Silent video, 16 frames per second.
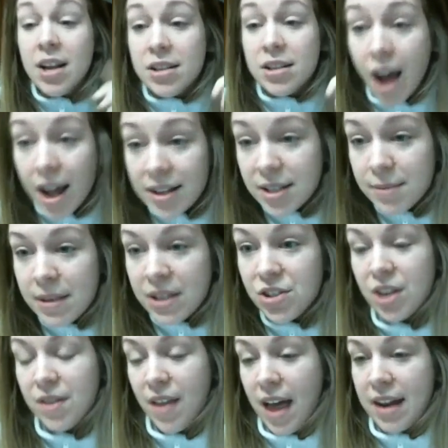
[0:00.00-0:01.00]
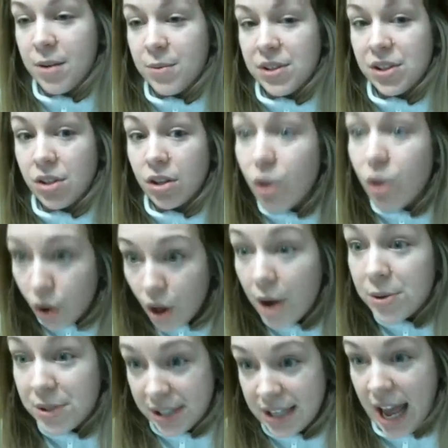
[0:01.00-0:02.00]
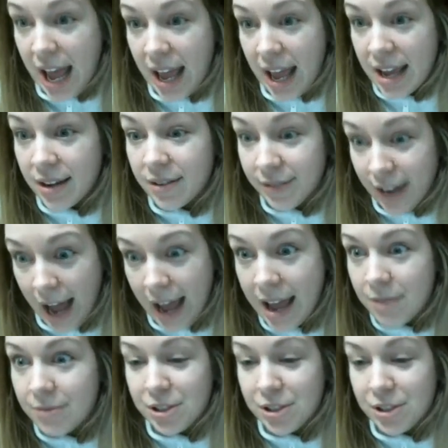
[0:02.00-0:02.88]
Not to mention that it was close day, right?